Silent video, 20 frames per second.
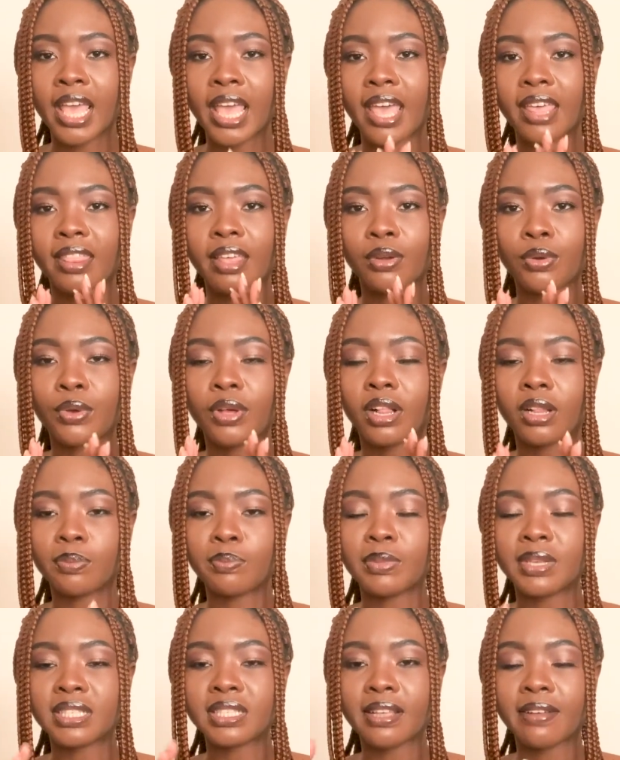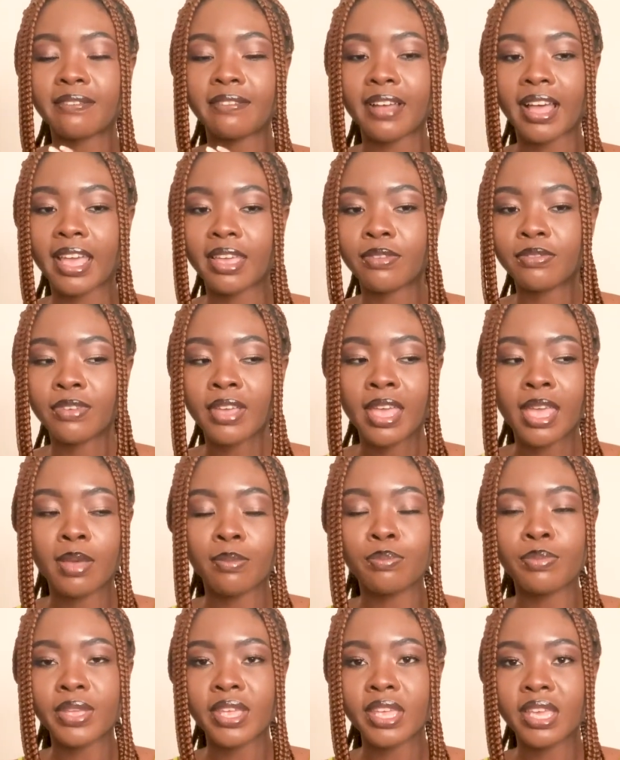and that will help me survive
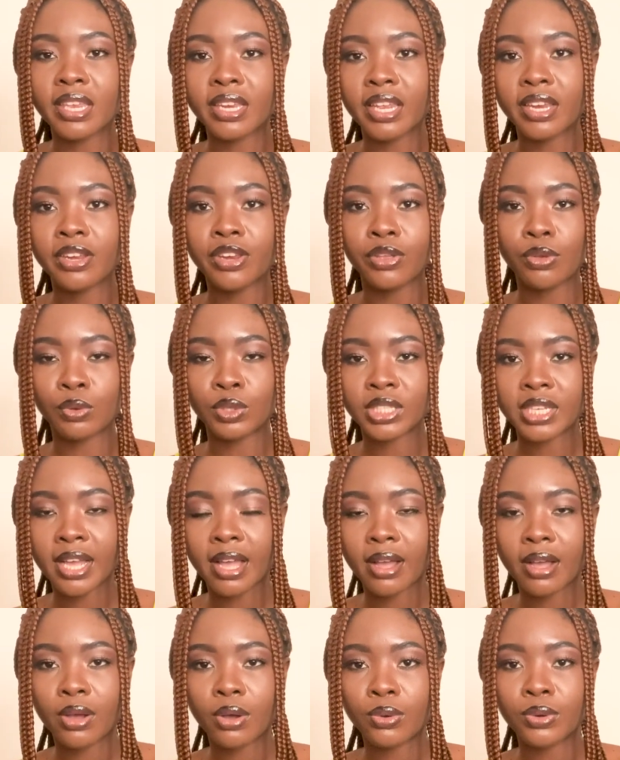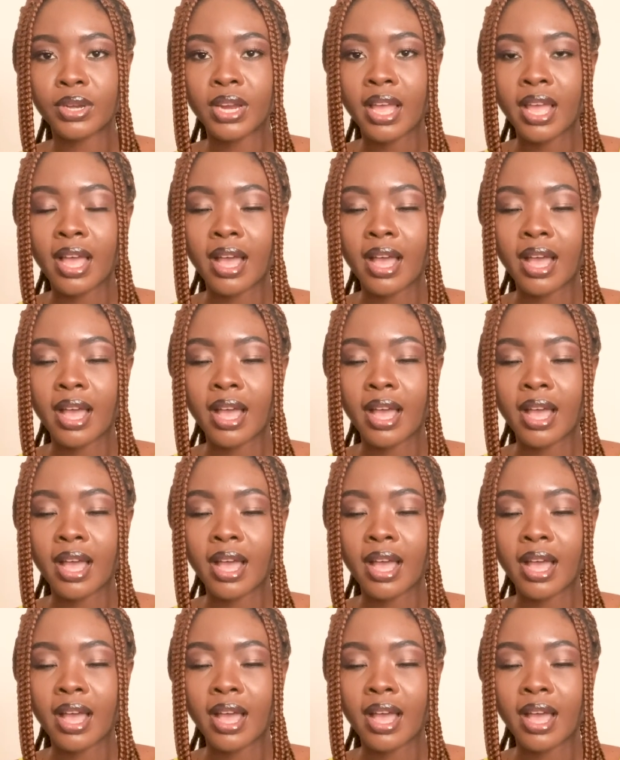being in a new town,